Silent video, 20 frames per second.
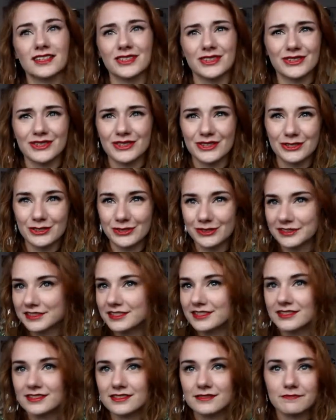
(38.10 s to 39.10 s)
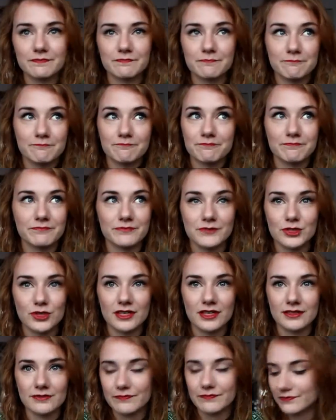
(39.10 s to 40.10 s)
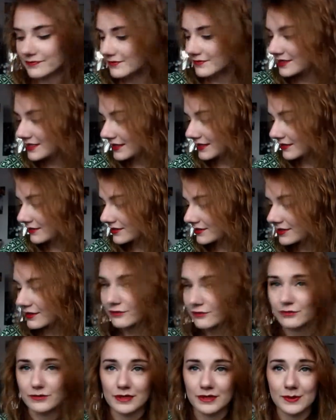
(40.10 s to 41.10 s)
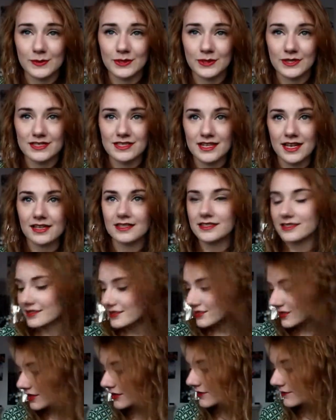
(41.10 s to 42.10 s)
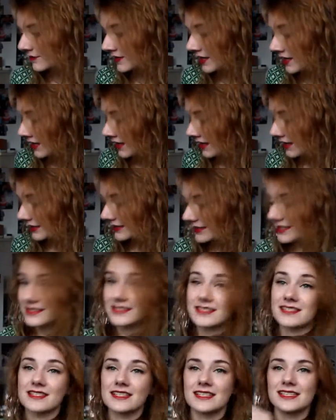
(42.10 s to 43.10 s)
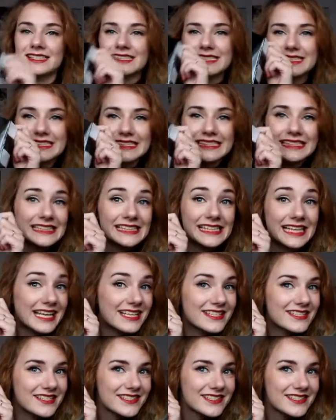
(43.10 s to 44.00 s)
I don't know, just trying to sell stuff, but I'm not going to sell it. So yes, let me get